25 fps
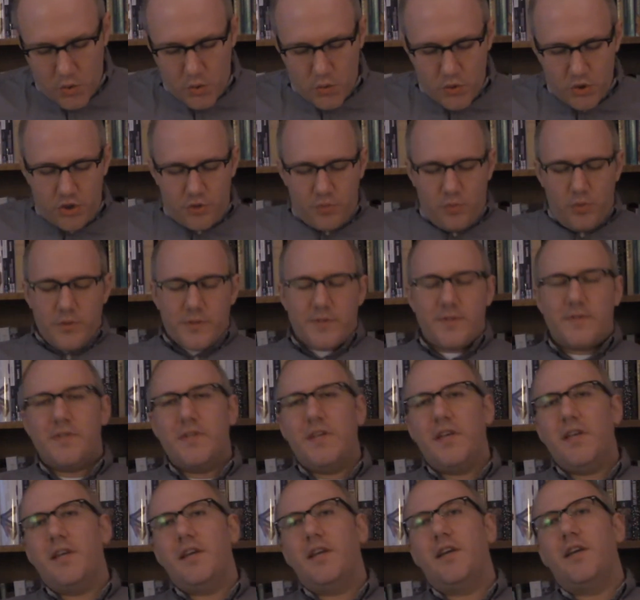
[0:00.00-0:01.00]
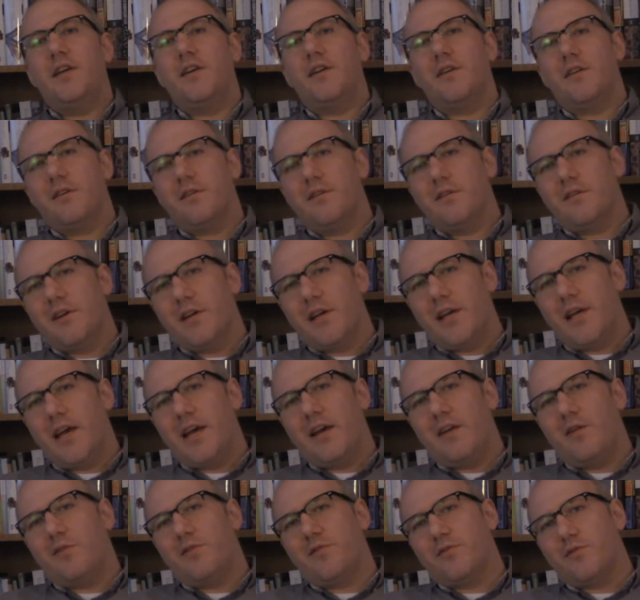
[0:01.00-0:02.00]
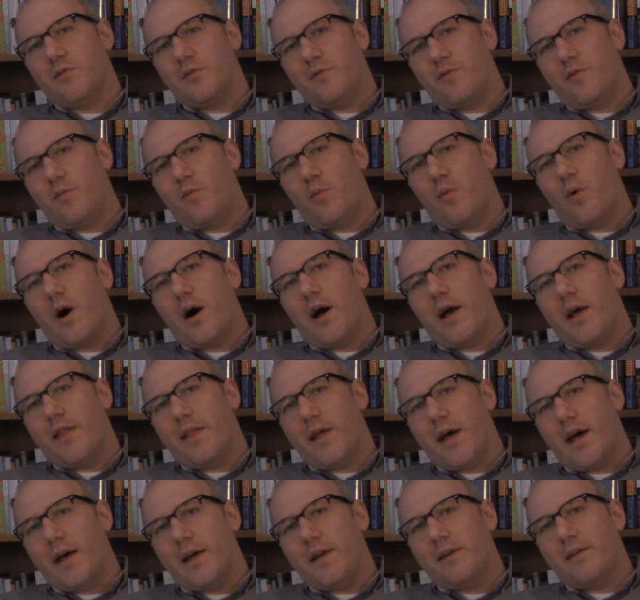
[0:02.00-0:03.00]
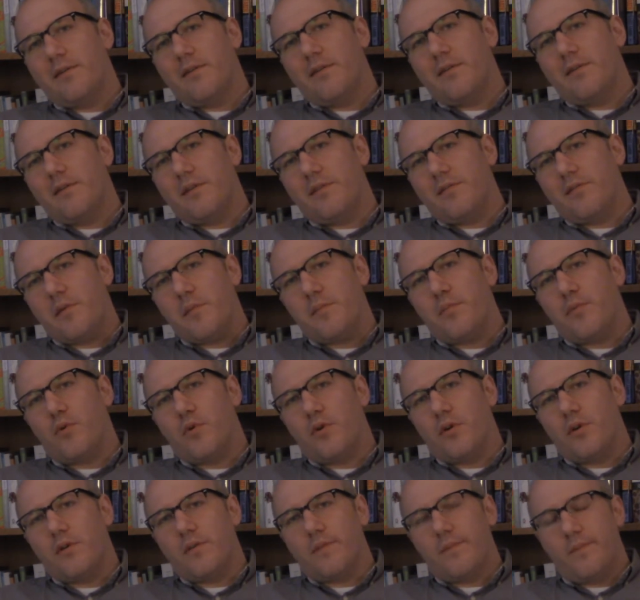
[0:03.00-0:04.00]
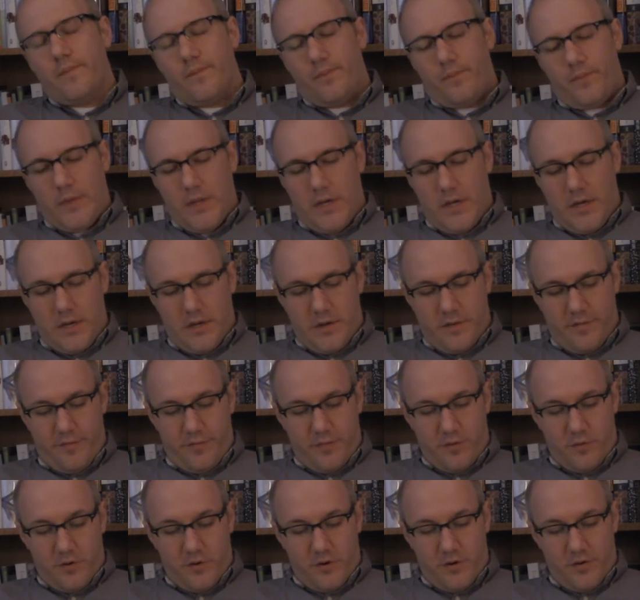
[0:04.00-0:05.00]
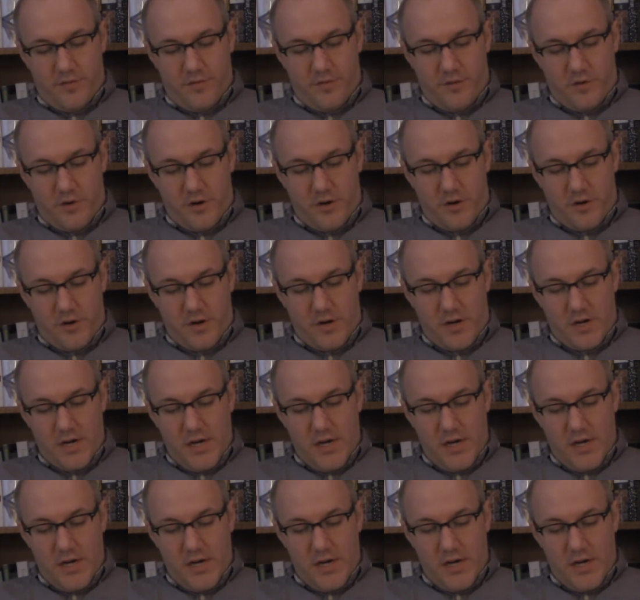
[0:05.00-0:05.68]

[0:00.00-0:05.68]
we'll see here again sort of why that is important for her.